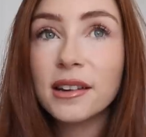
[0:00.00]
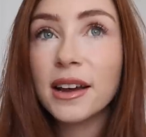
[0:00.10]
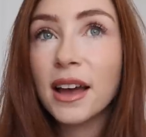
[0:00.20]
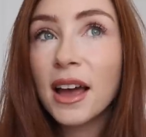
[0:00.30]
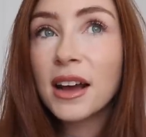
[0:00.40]

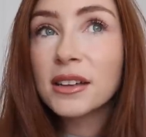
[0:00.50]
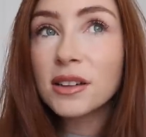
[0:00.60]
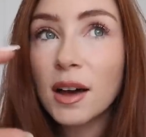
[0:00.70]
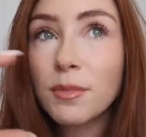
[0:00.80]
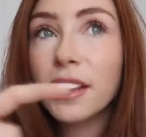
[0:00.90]
Like,
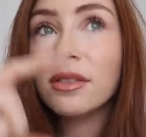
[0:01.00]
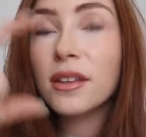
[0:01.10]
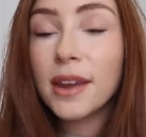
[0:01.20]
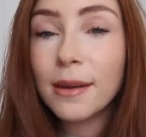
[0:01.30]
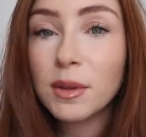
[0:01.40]
type in
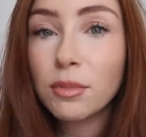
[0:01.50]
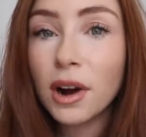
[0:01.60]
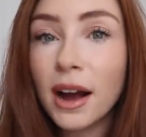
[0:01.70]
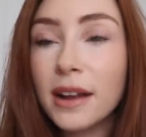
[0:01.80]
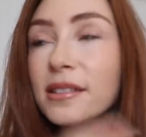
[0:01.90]
the name of the
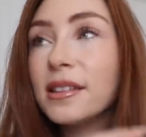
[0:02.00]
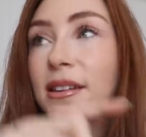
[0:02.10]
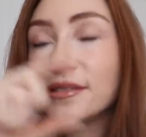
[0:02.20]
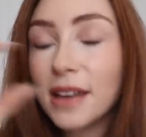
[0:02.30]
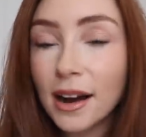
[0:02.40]
brand, the
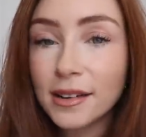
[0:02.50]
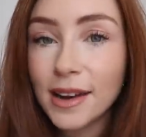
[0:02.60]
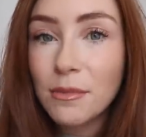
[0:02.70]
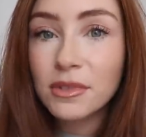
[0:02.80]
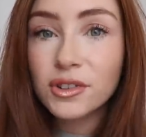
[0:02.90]
exact
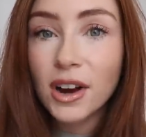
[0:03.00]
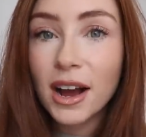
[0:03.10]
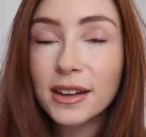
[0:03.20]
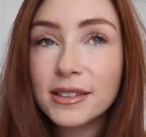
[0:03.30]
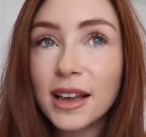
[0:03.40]
name of the
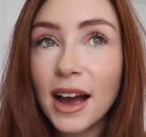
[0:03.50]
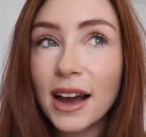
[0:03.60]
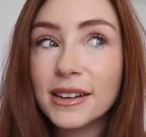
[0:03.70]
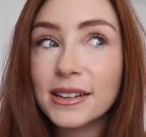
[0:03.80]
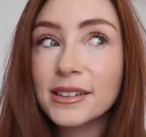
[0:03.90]
dress,
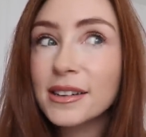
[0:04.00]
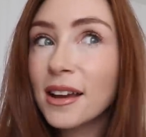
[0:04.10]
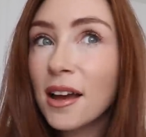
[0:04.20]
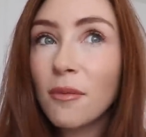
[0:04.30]
and